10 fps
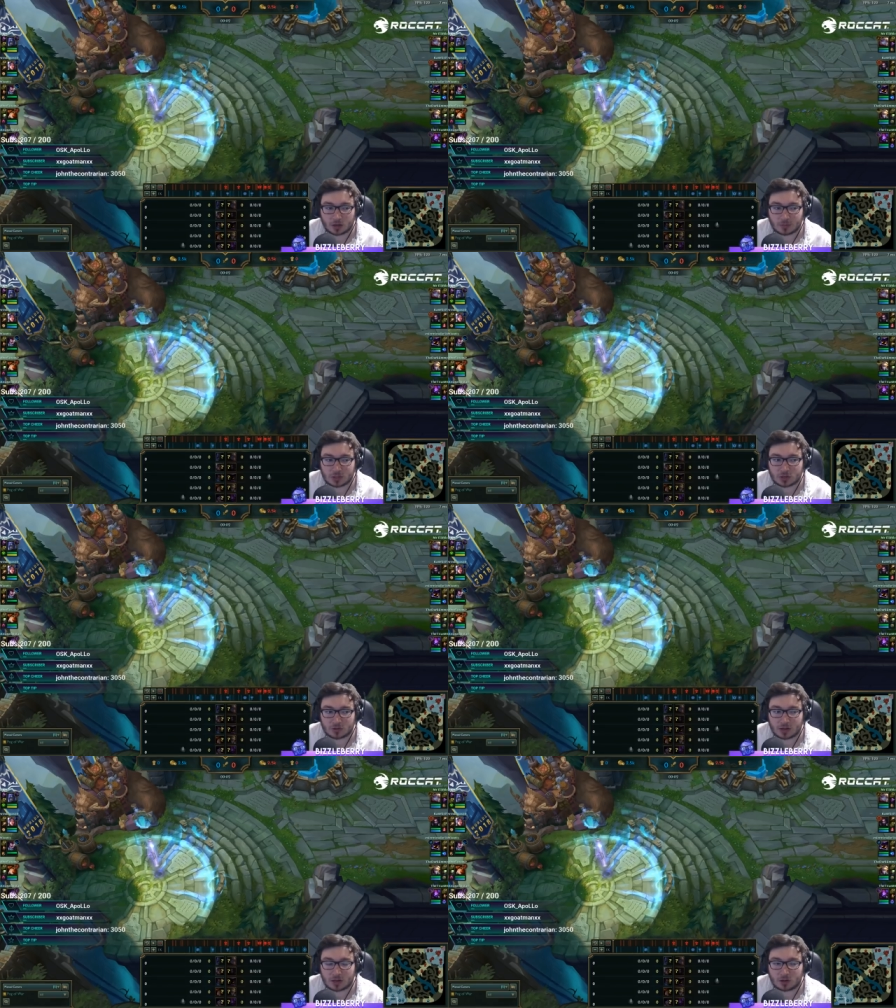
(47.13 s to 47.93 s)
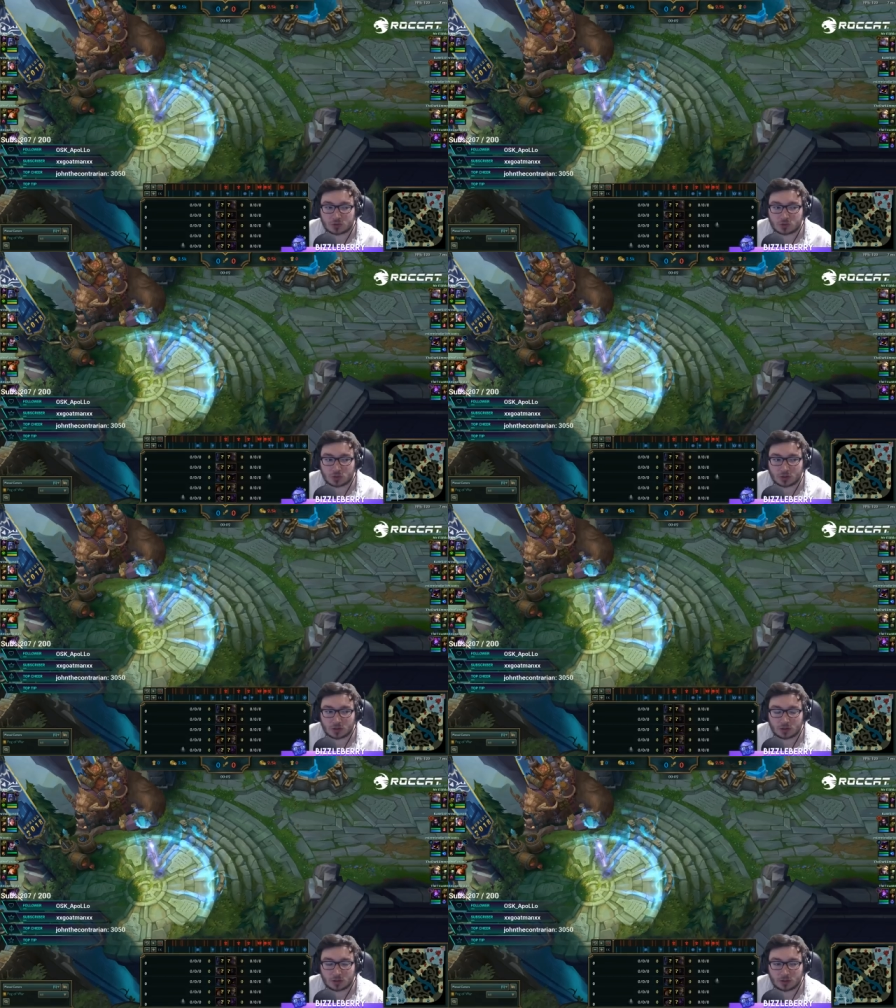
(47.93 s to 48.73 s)
are going to be generally a lot
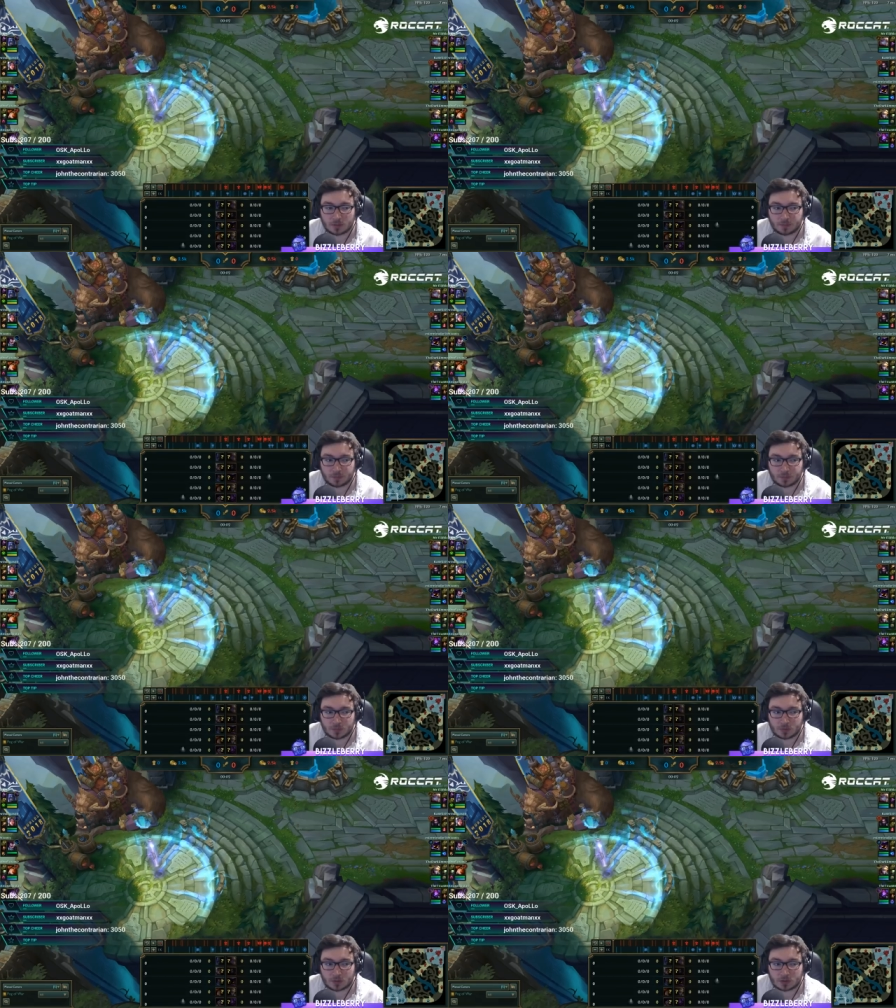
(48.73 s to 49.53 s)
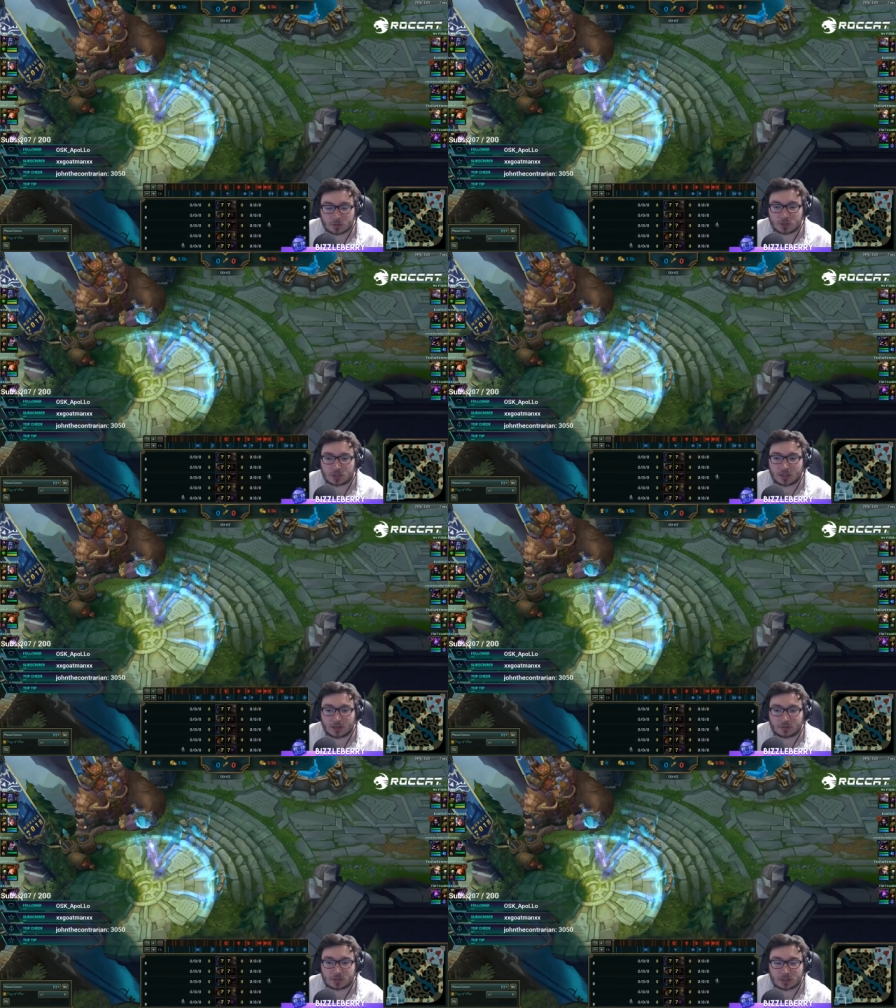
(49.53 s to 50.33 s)
stronger. Especially
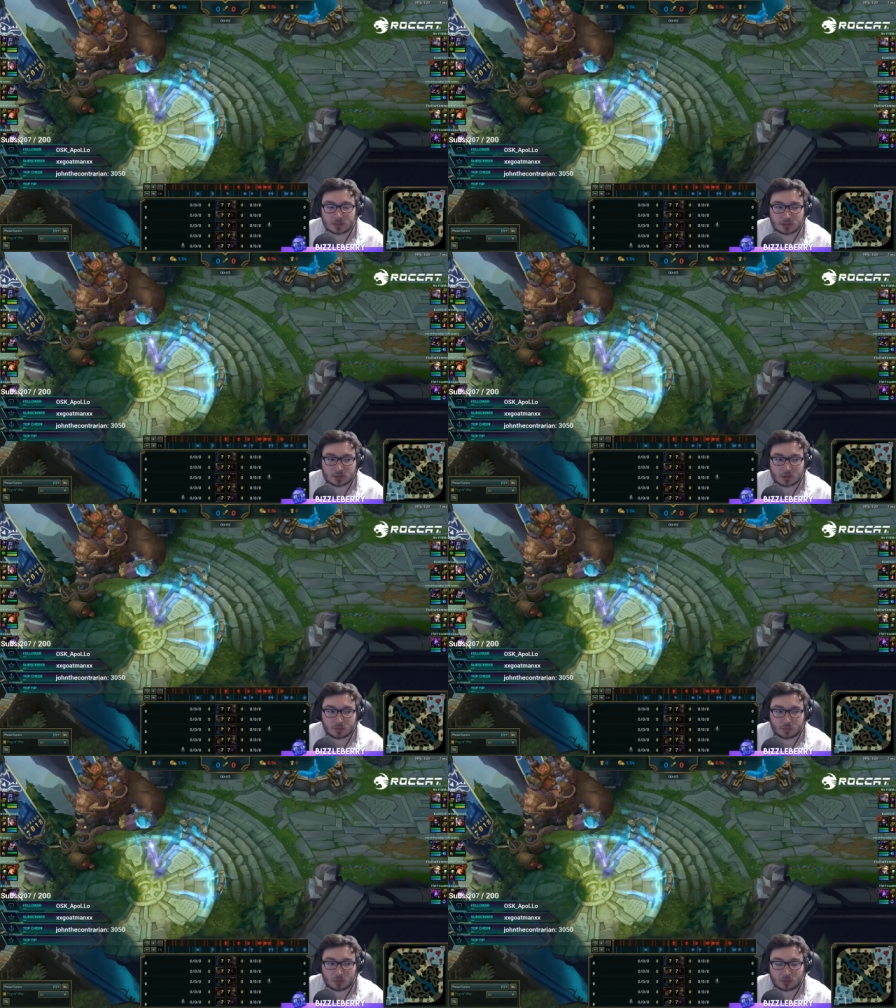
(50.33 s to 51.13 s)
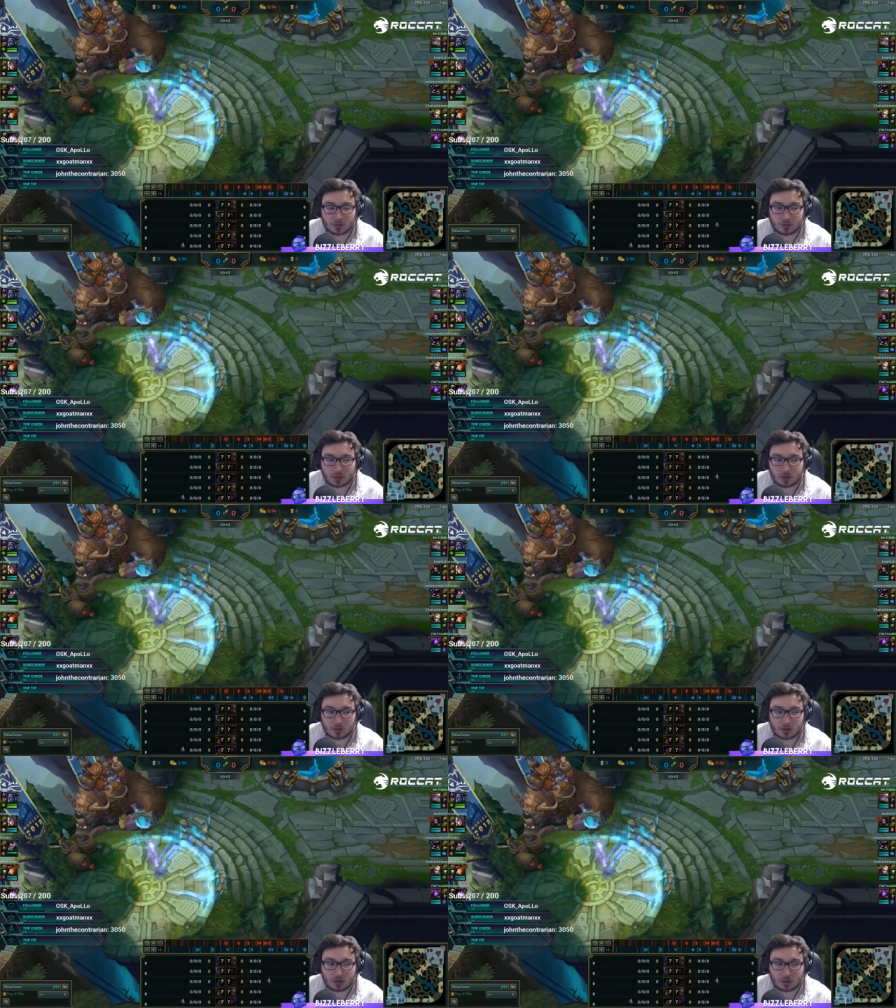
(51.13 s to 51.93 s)
their level 6s are probably in
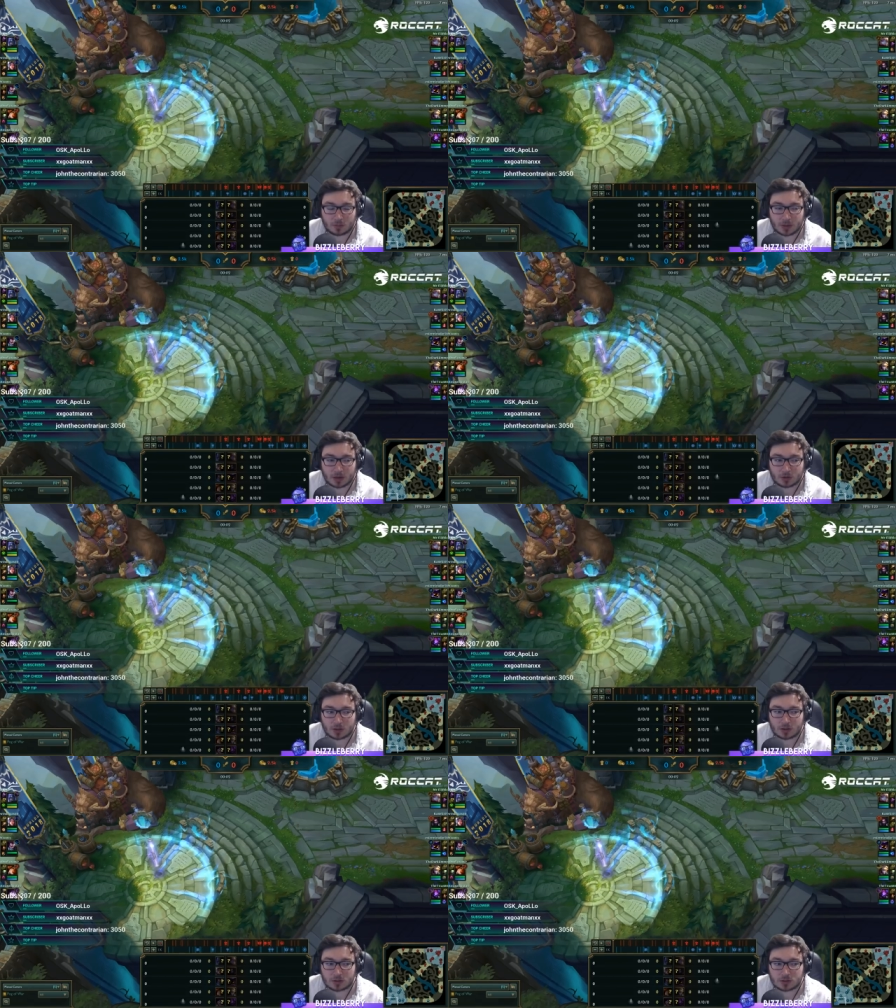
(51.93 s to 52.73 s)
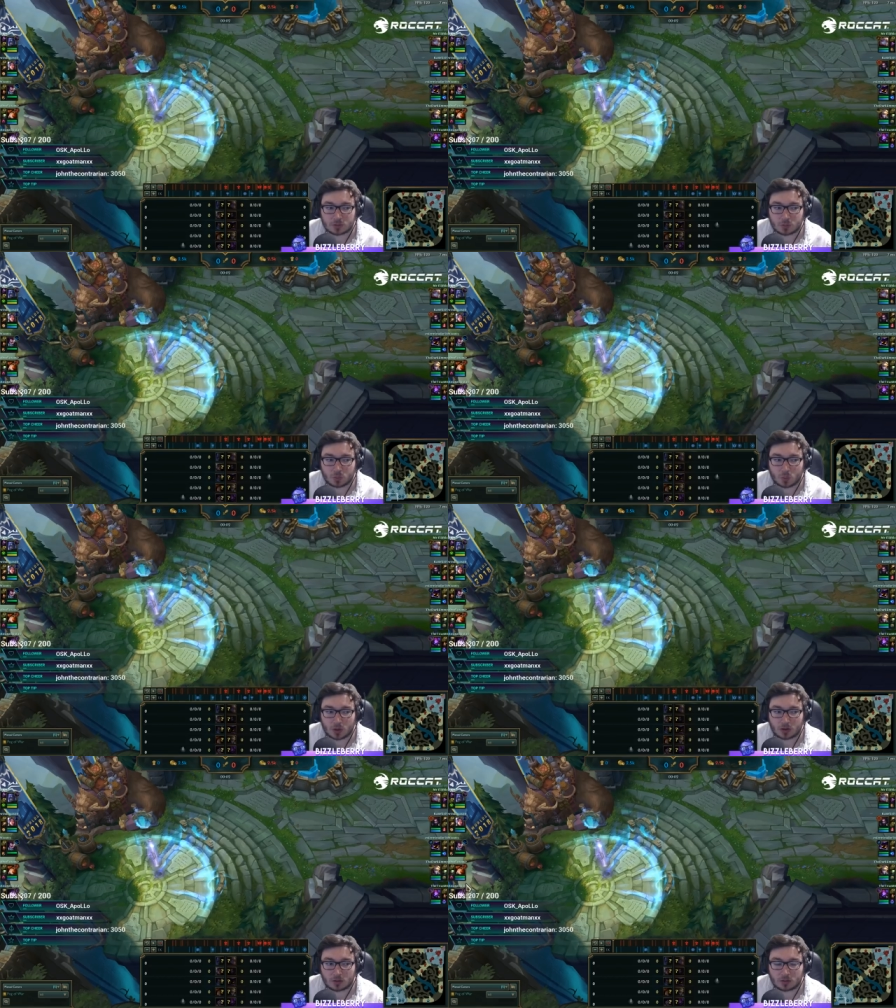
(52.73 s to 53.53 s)
theory a lot better as
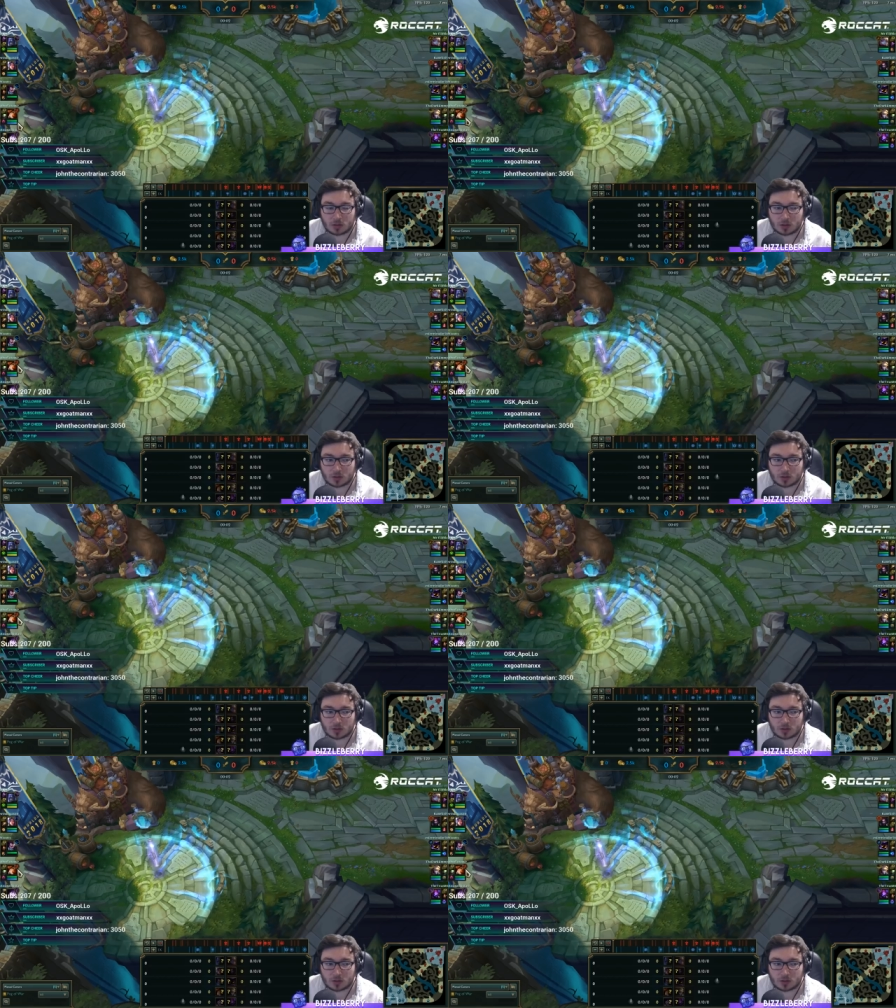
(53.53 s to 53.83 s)
well.